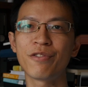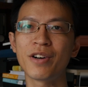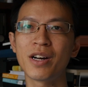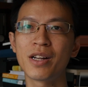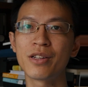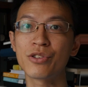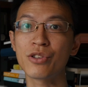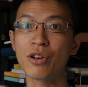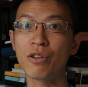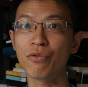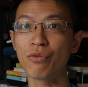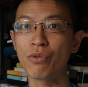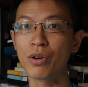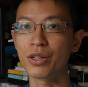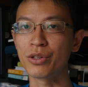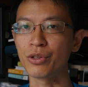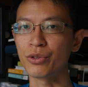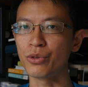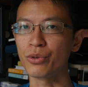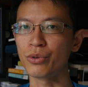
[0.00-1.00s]
fun
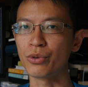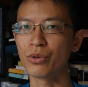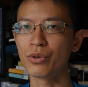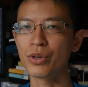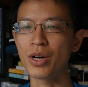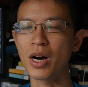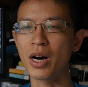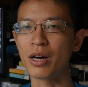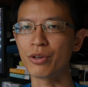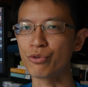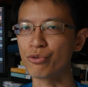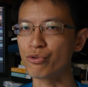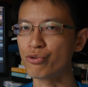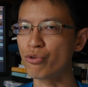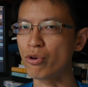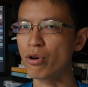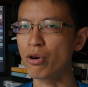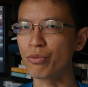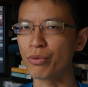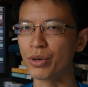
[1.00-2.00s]
software to, do, uh, to
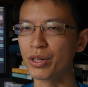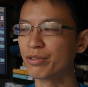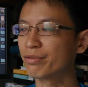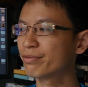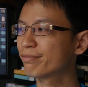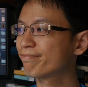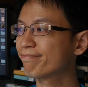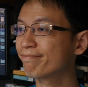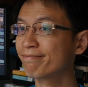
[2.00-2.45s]
draw with.